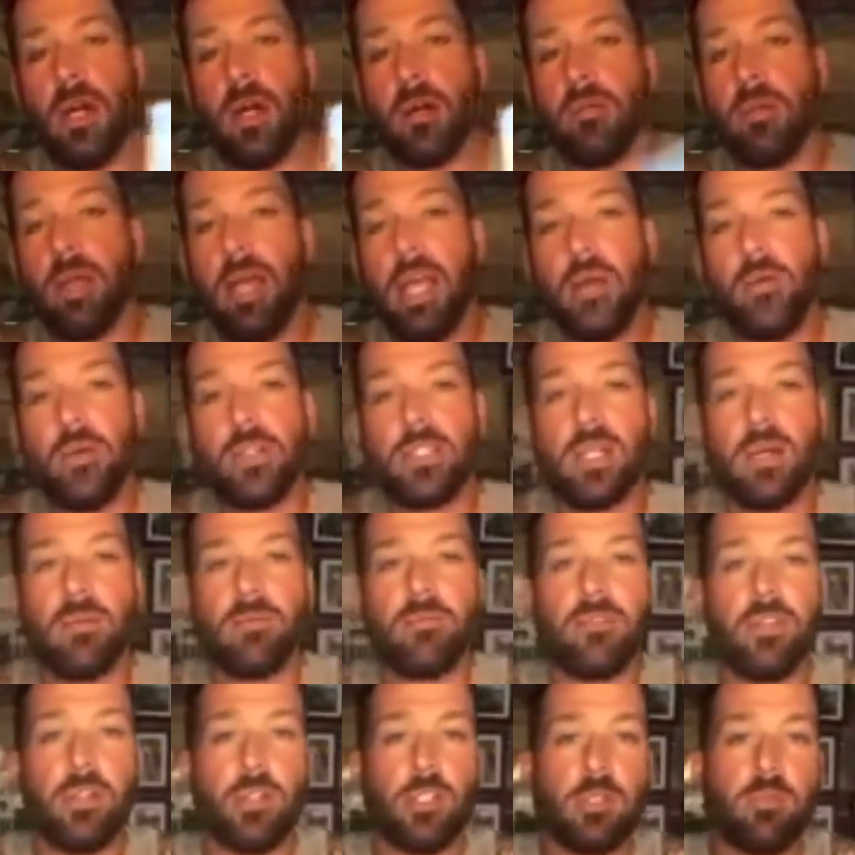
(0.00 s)
Hey, what's up,
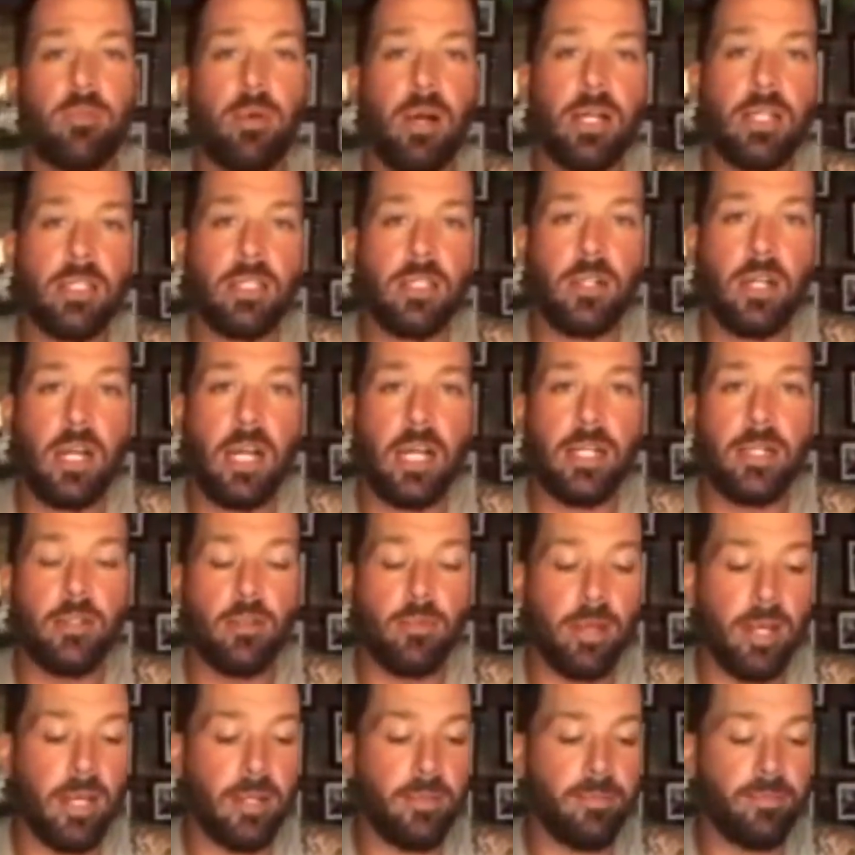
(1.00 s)
Phil Spicer? How you doing,
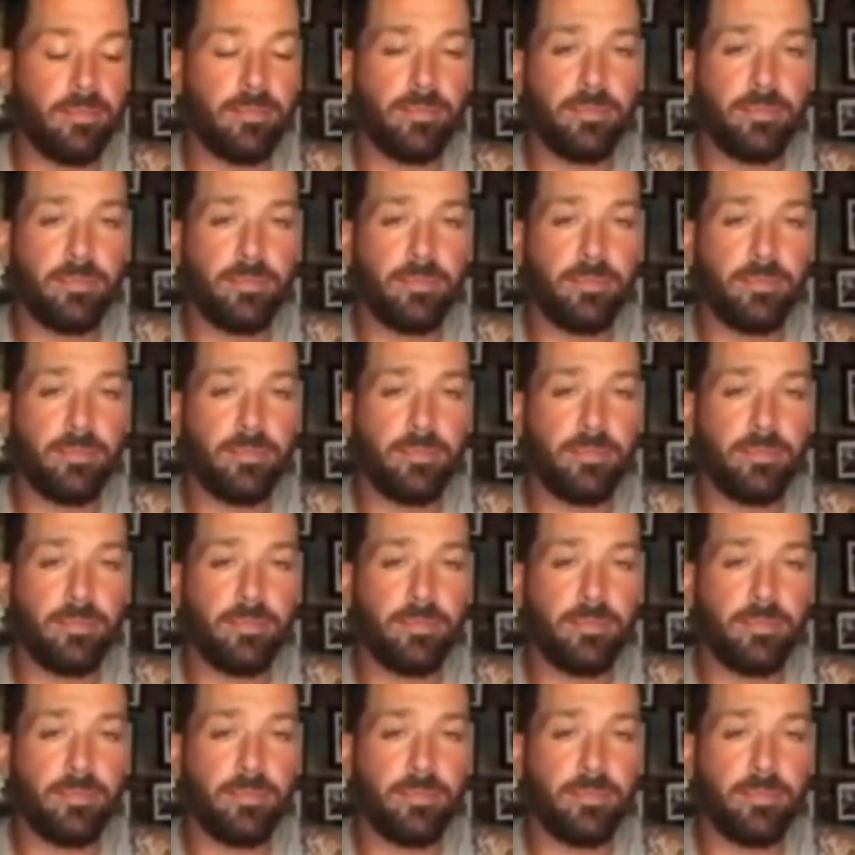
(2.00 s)
man?